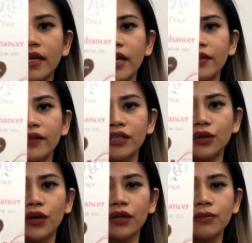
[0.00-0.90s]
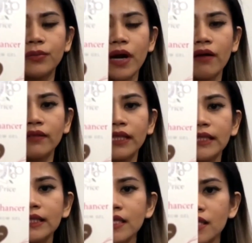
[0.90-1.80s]
and I've got the color brown
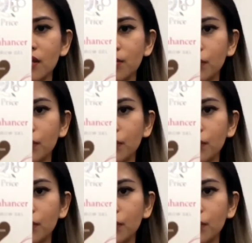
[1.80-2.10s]
it says it's